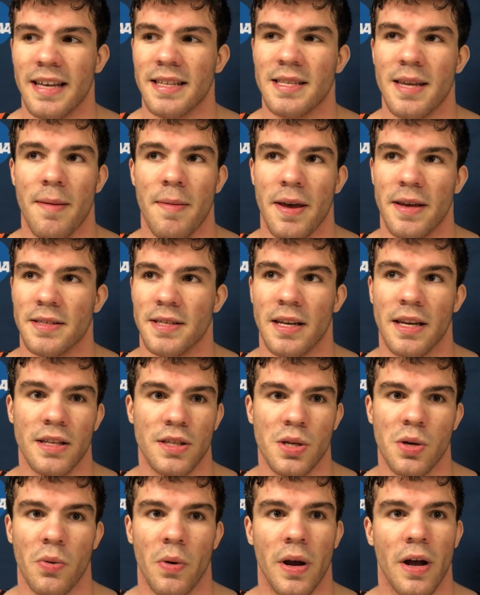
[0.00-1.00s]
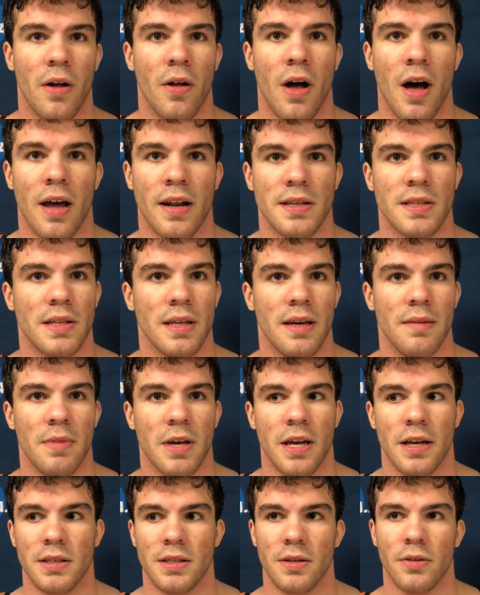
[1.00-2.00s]
it's amazing. It's surreal, honestly,
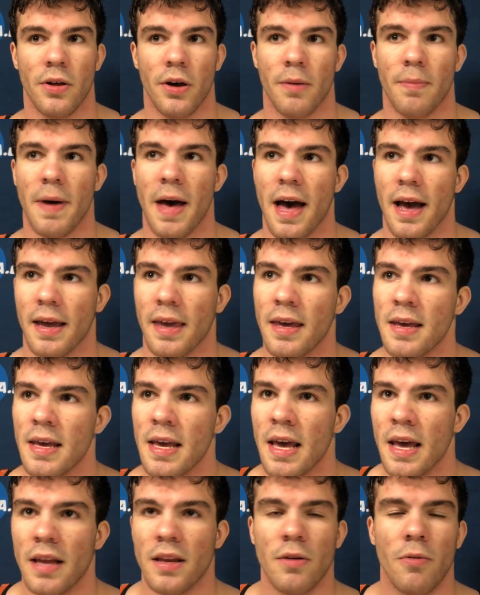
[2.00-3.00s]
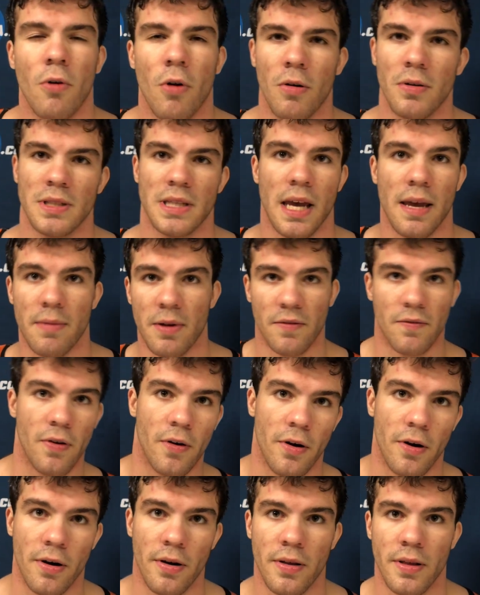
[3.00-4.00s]
because you look back and you were always aiming for